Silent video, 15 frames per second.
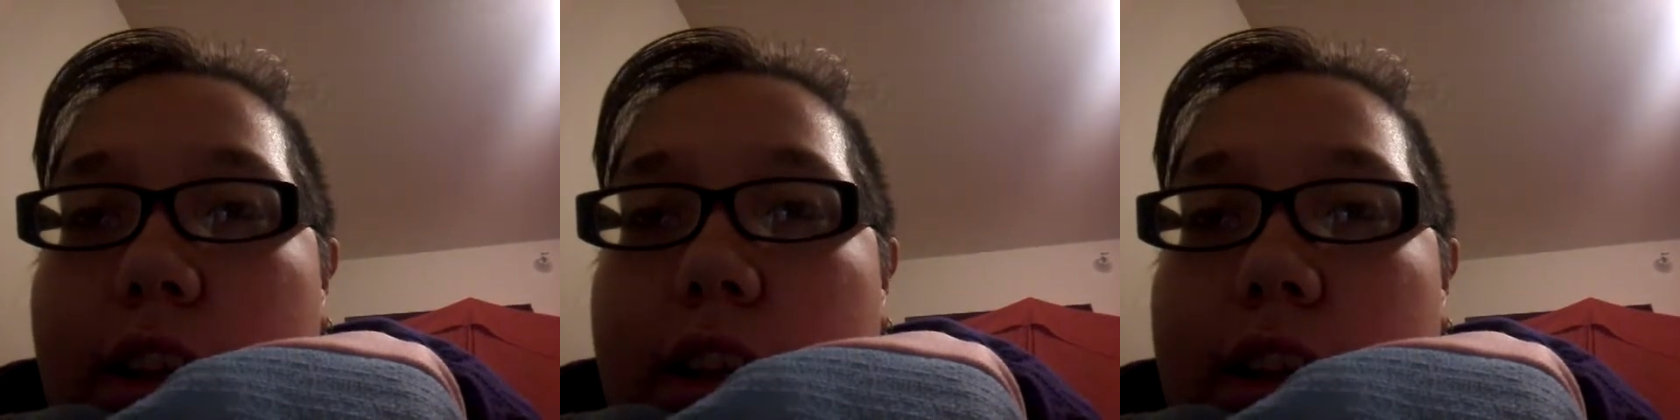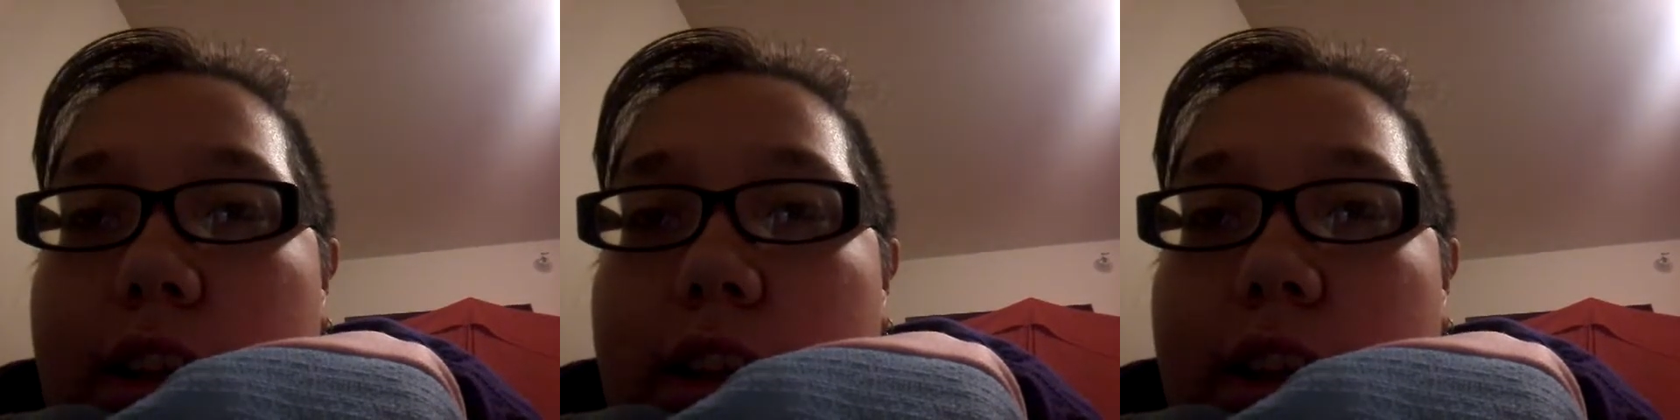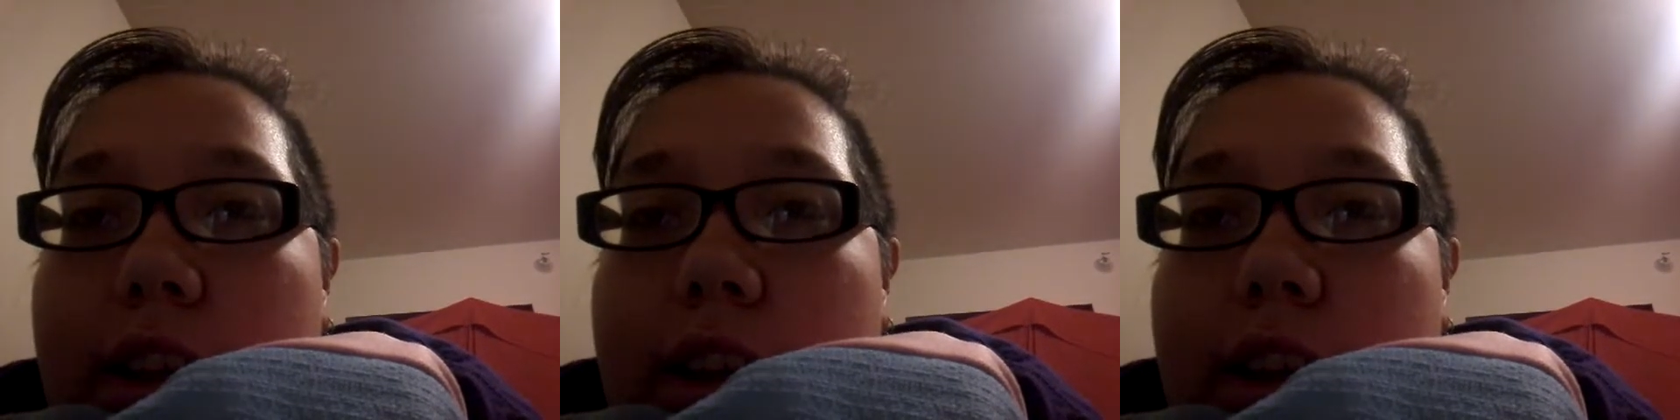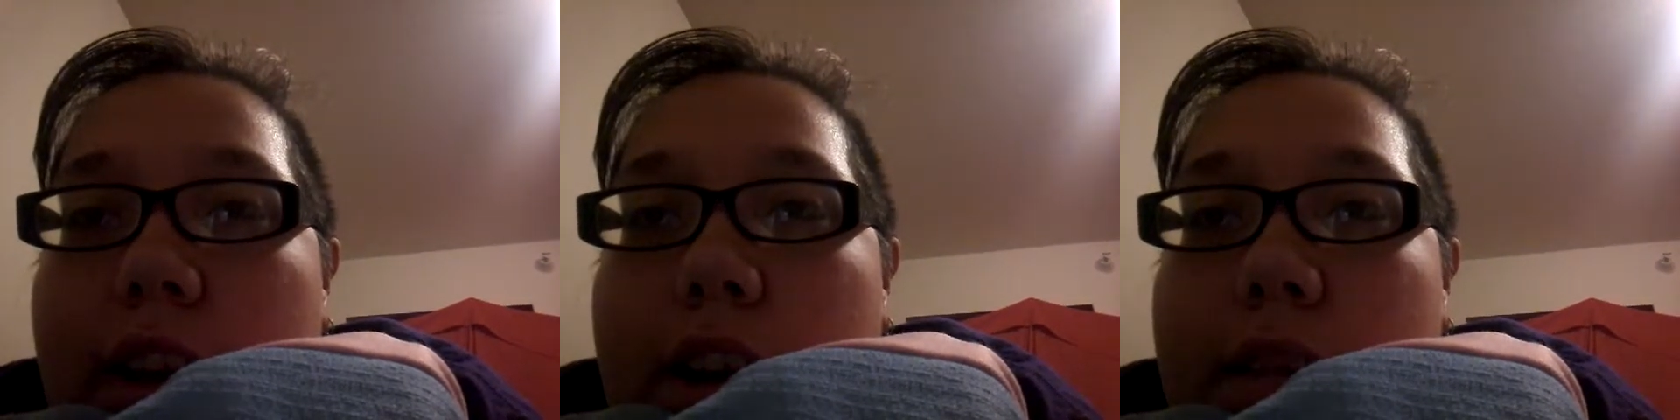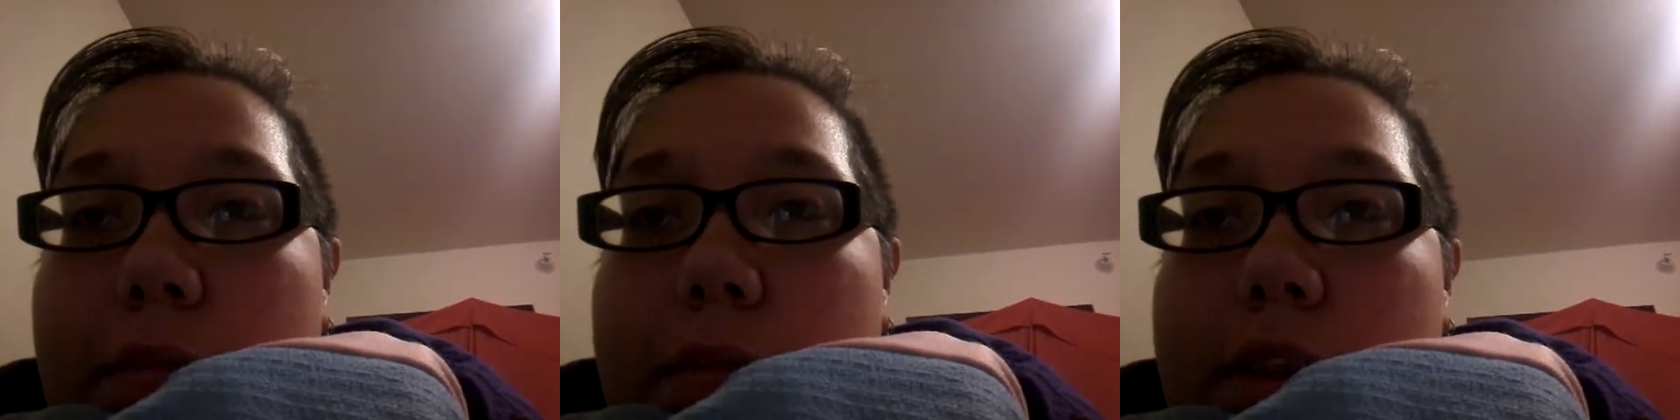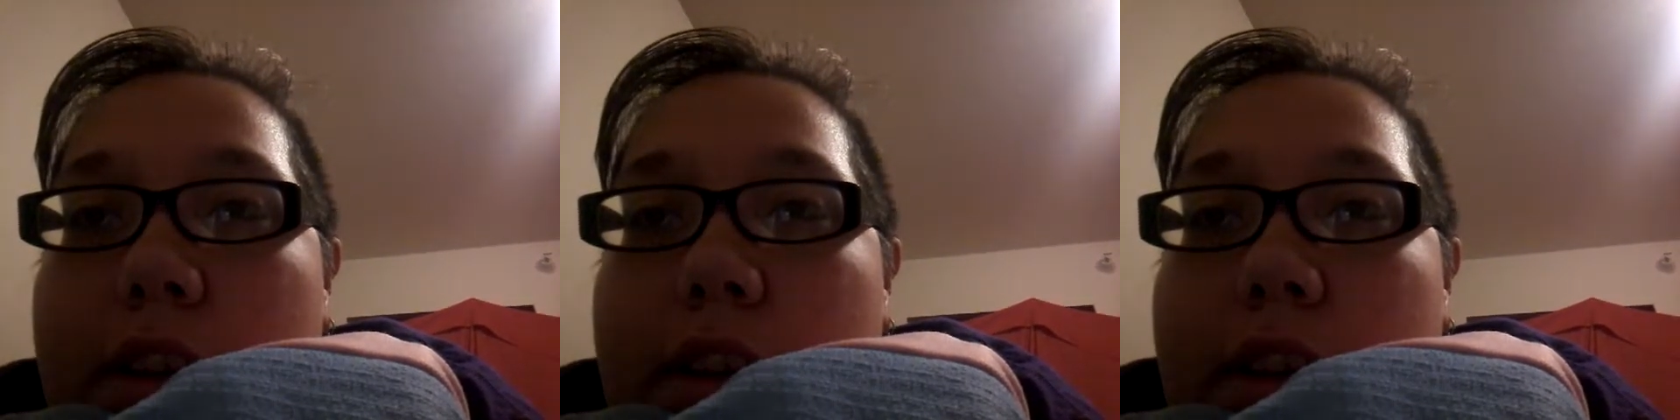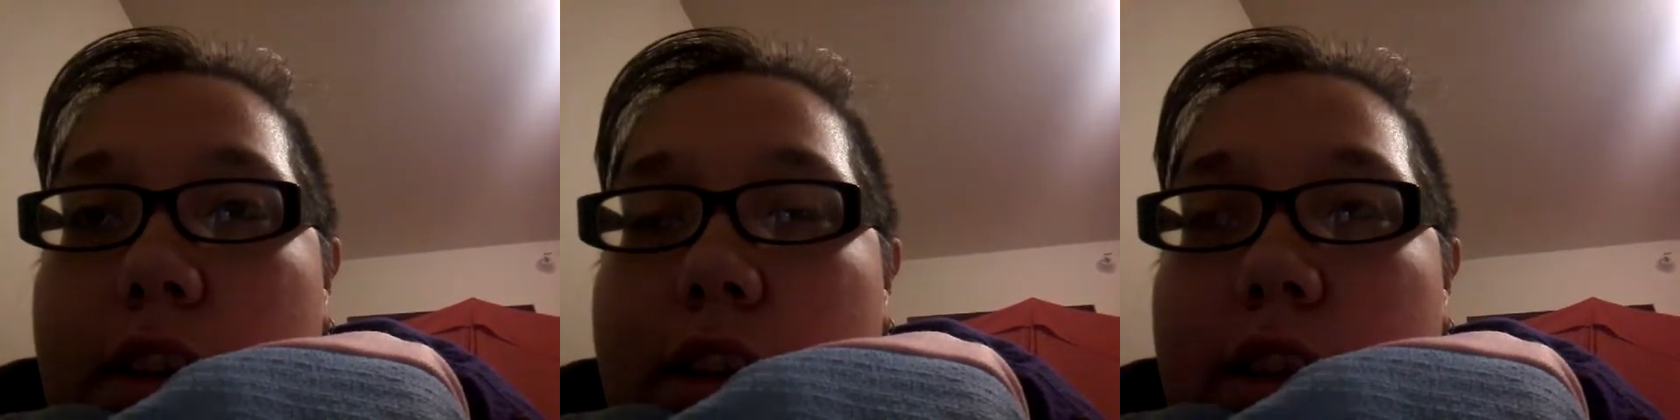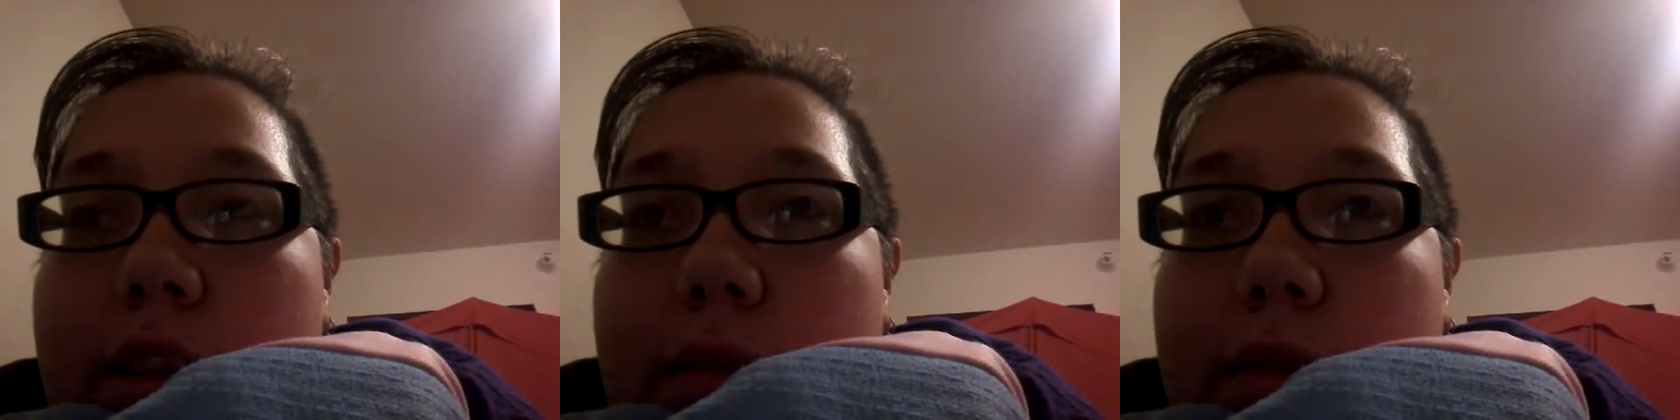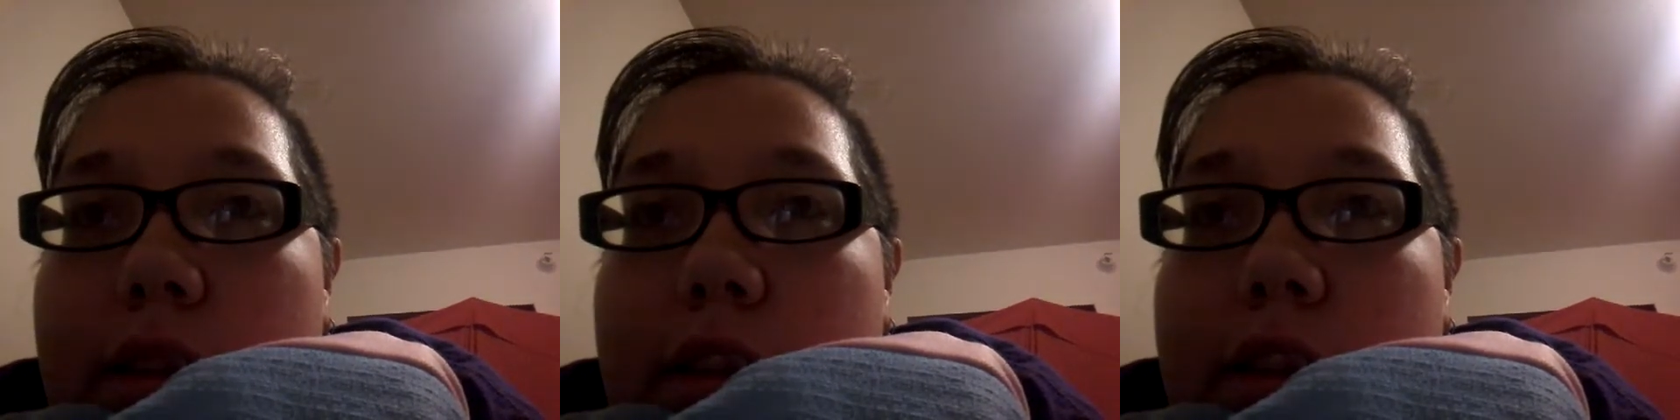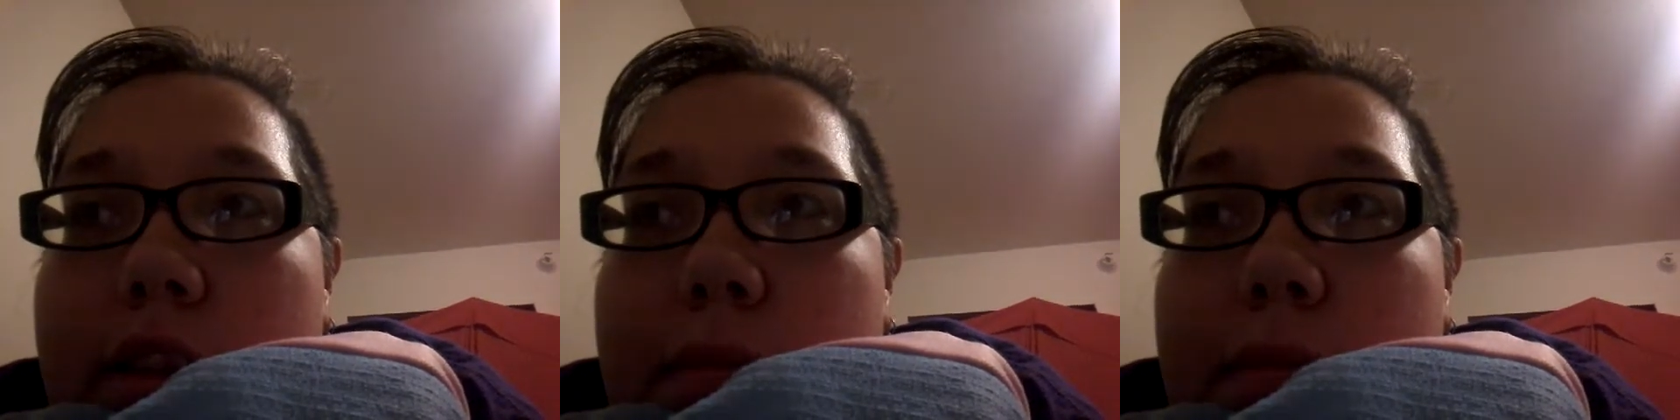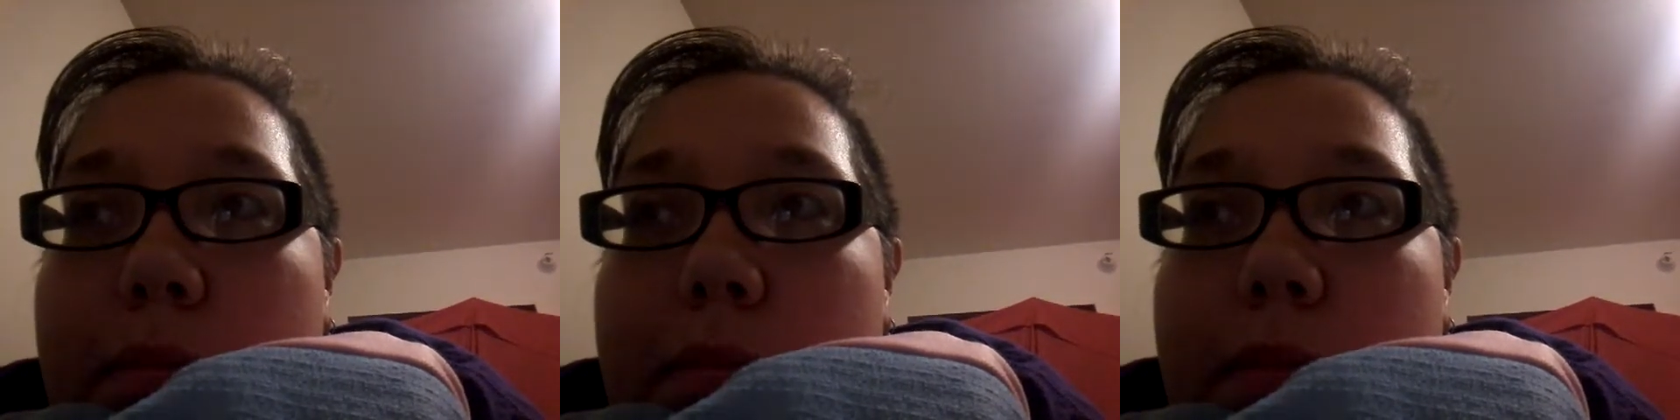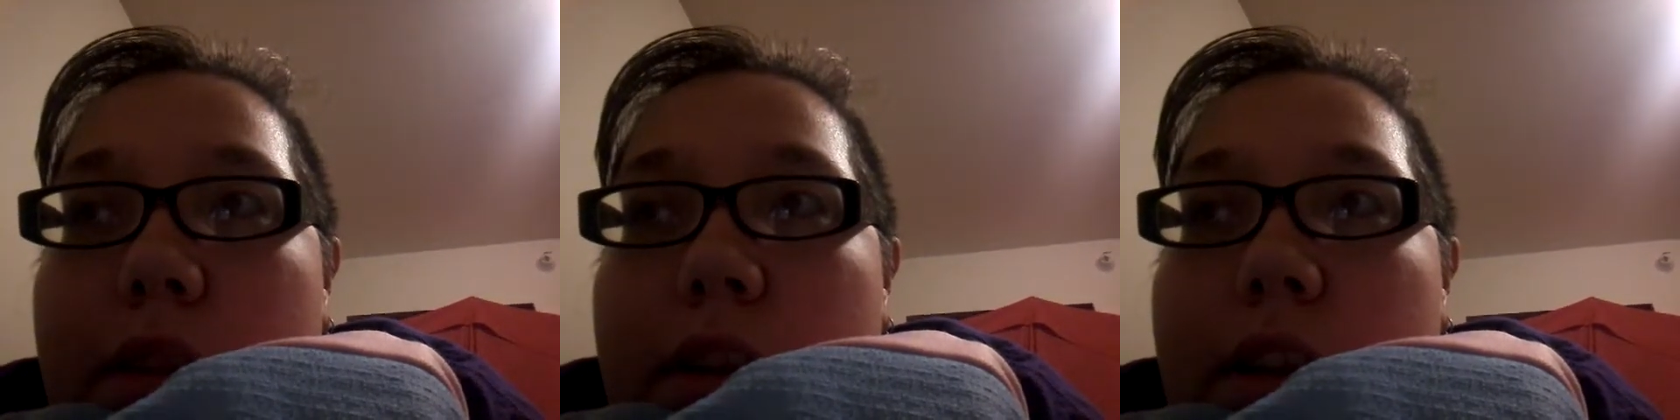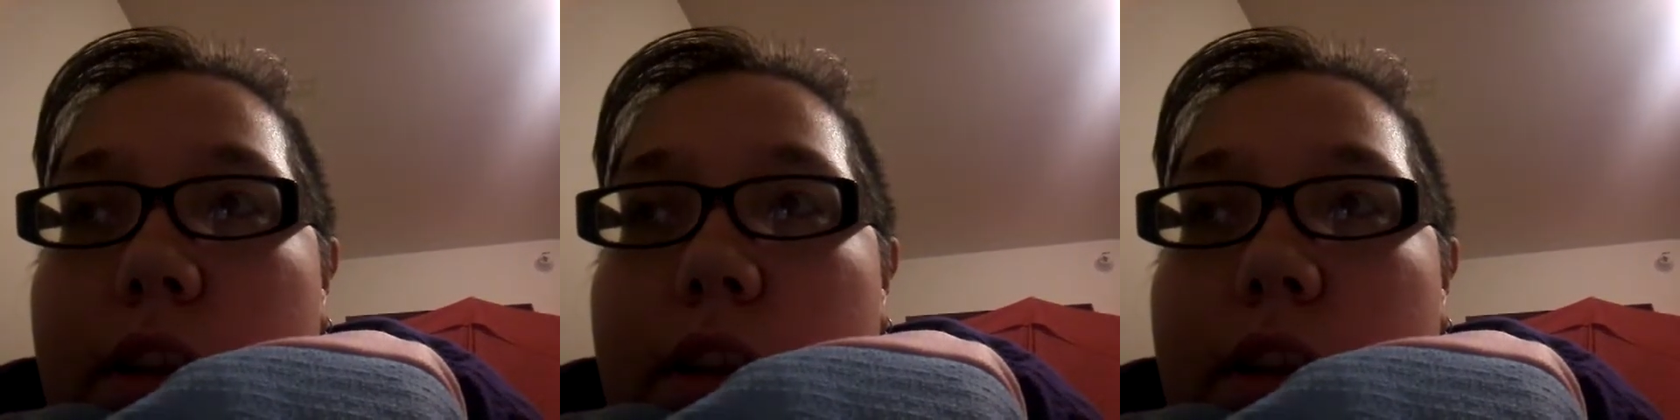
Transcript: lately, and I've been dealing with some